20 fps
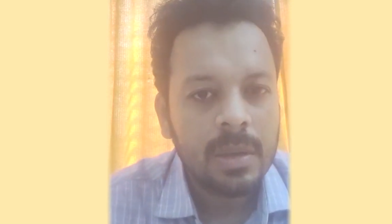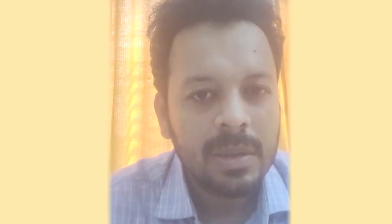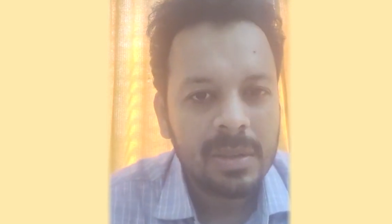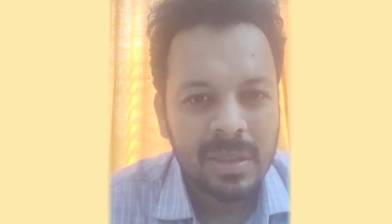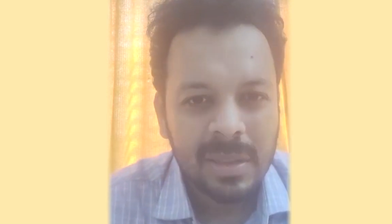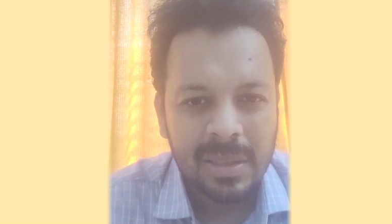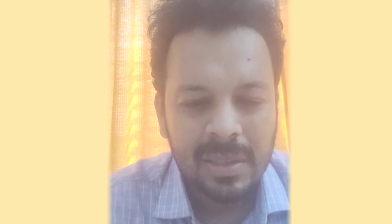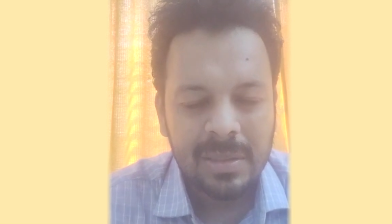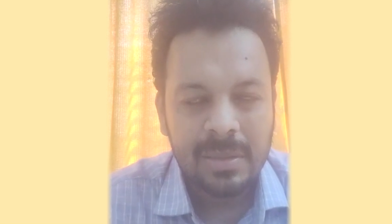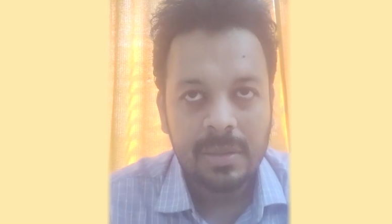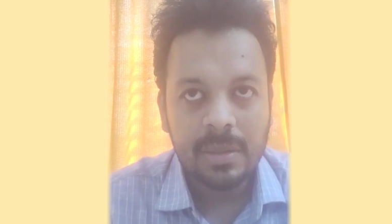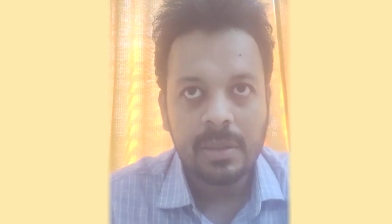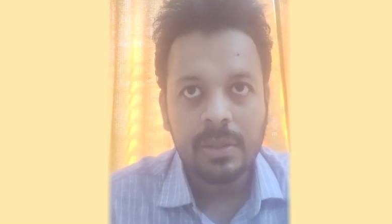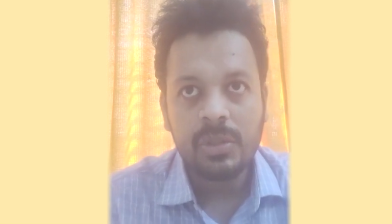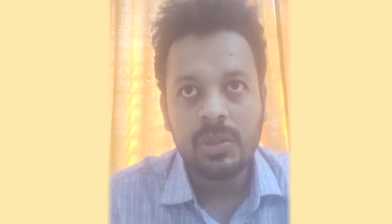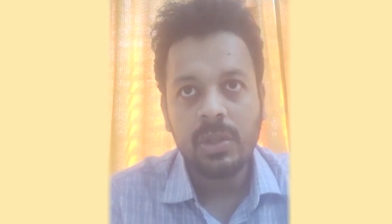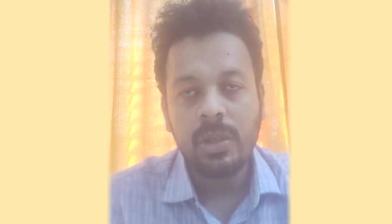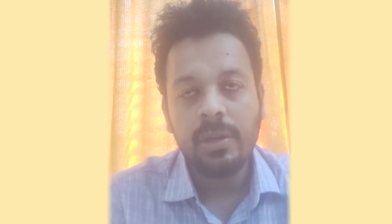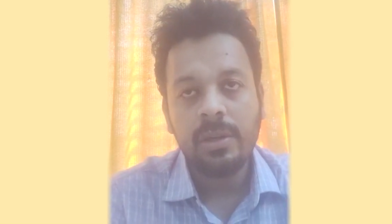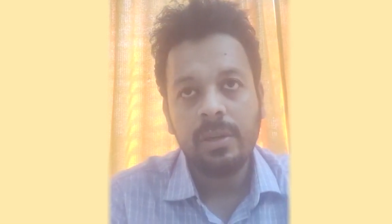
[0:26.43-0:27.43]
These
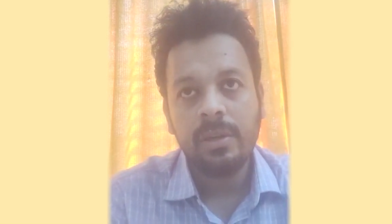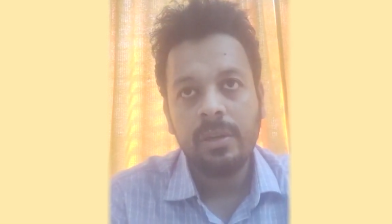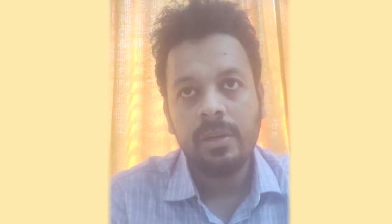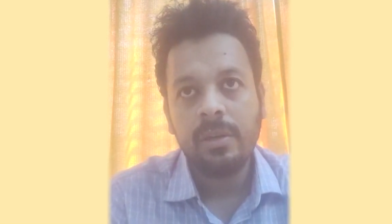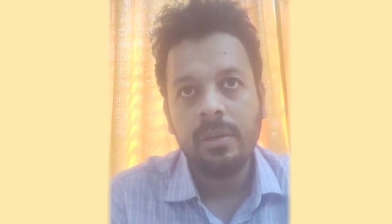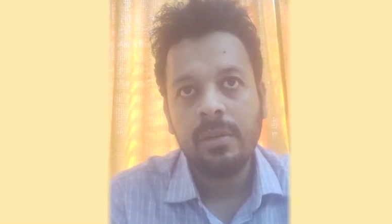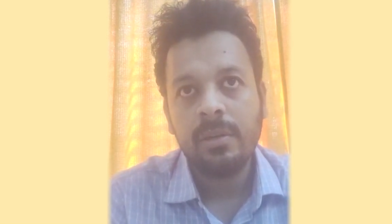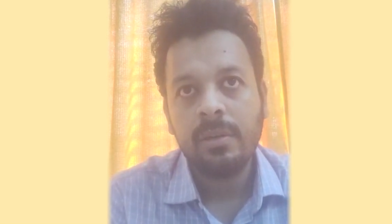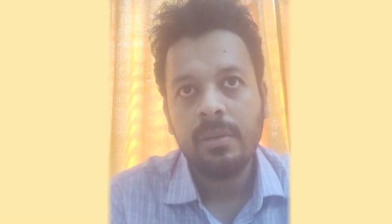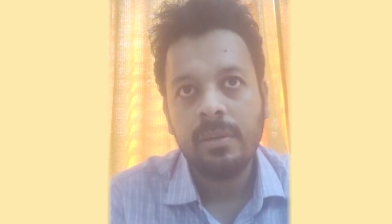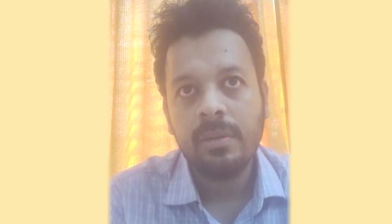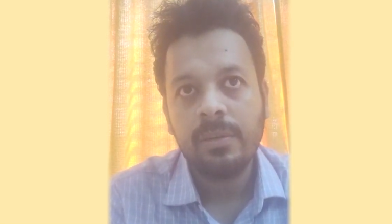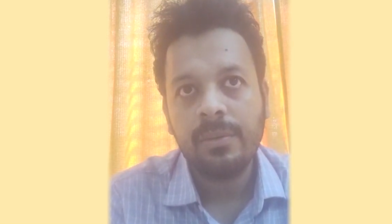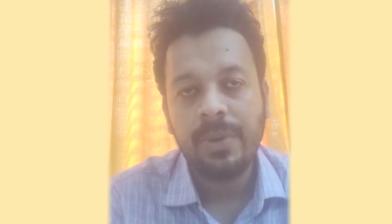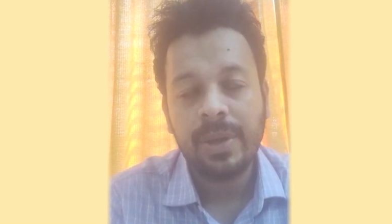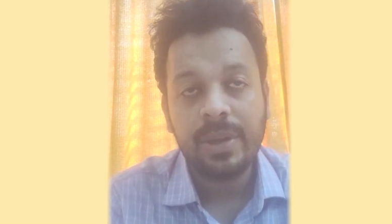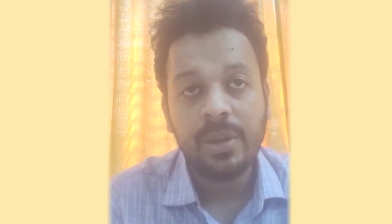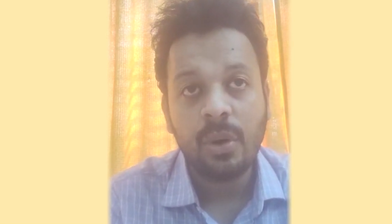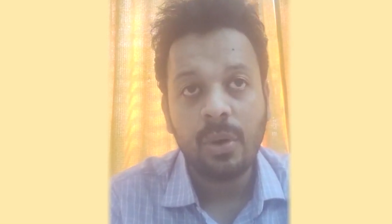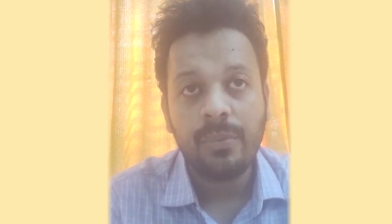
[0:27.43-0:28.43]
children
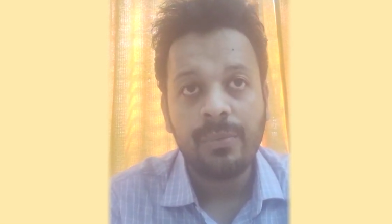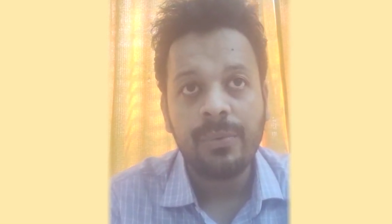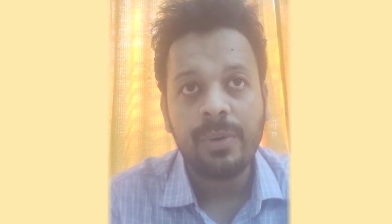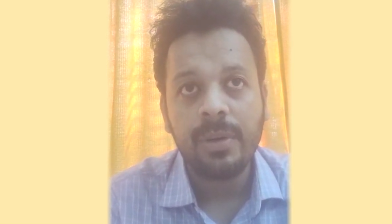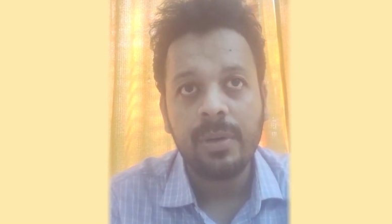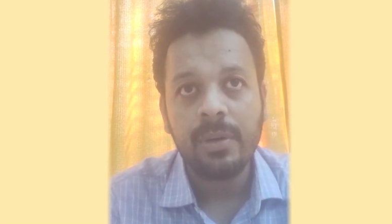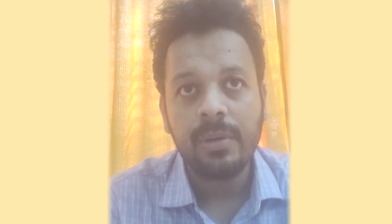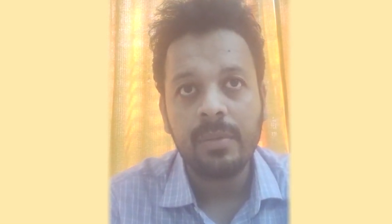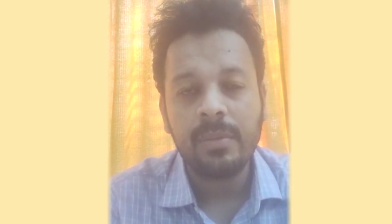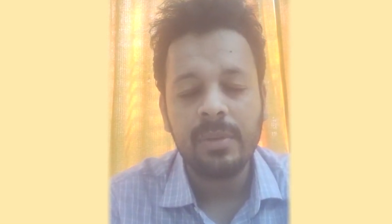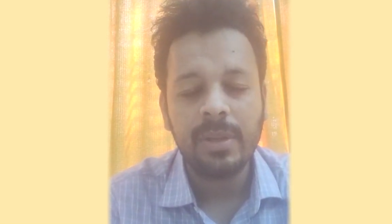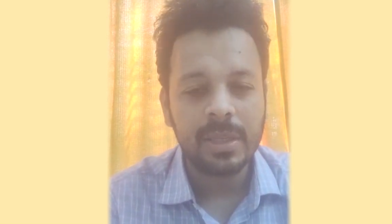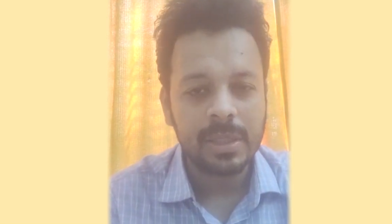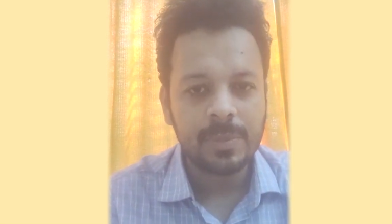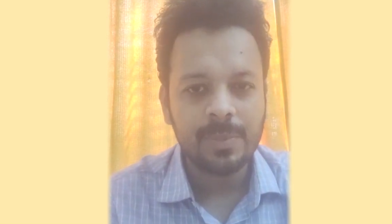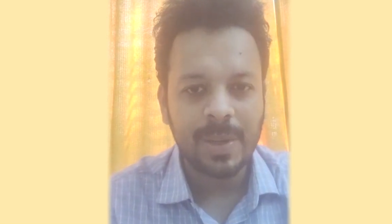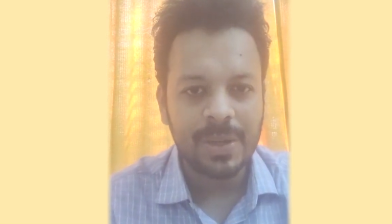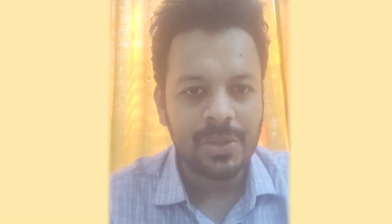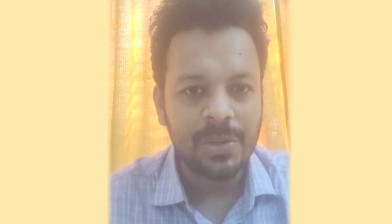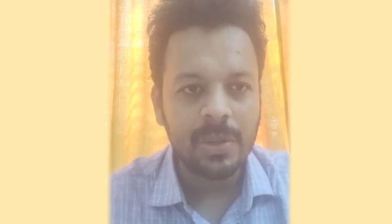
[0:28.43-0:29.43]
very often, they are
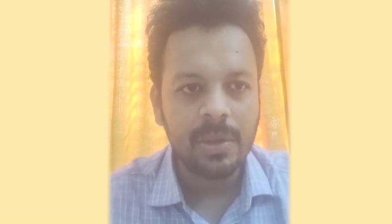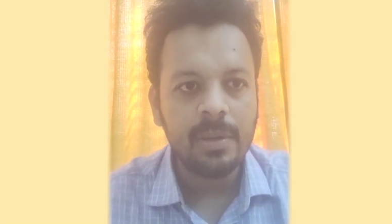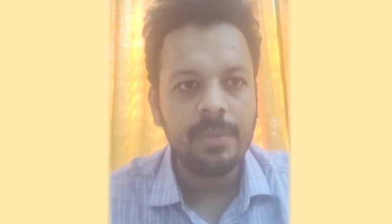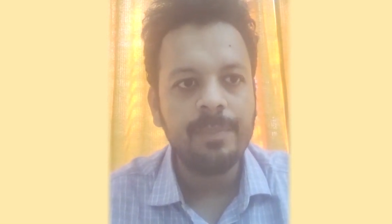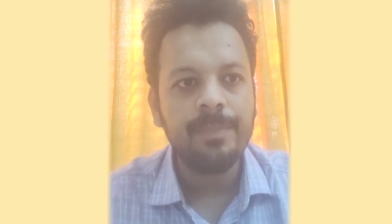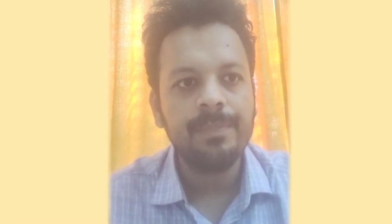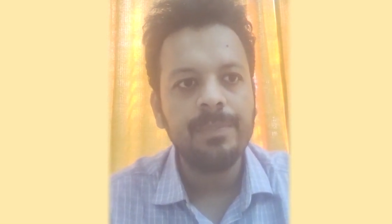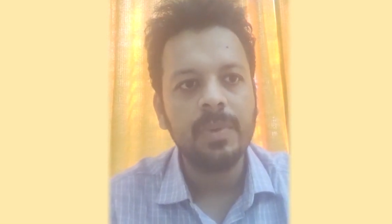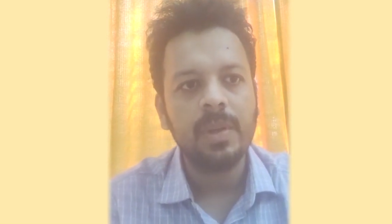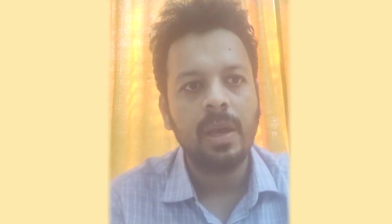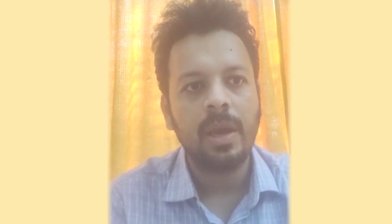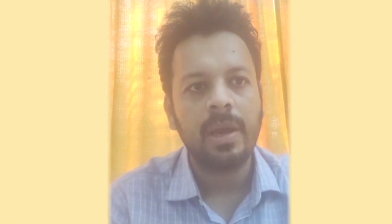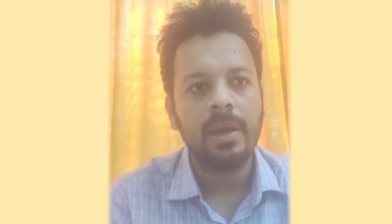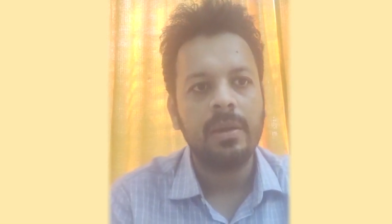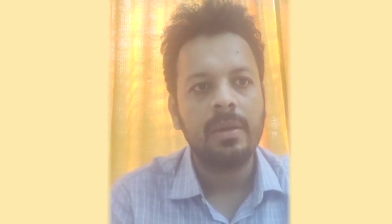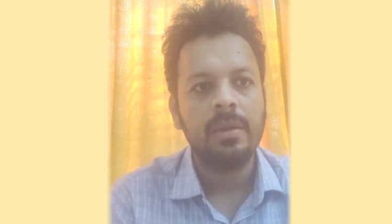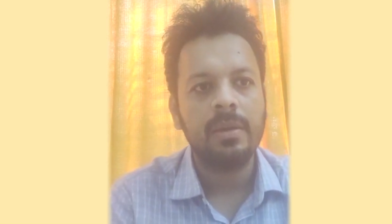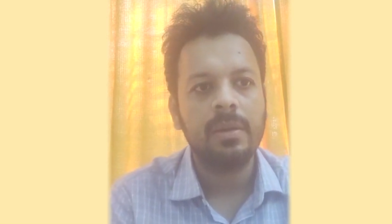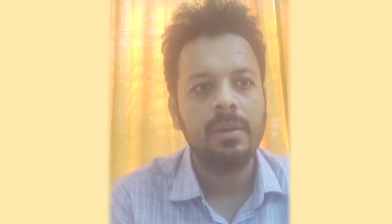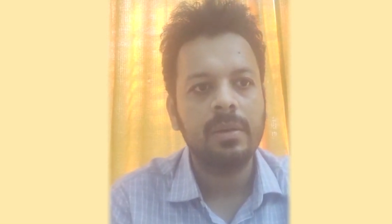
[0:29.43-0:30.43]
special
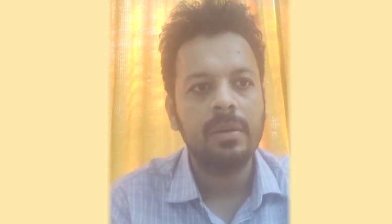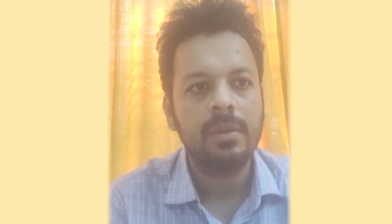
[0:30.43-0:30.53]
and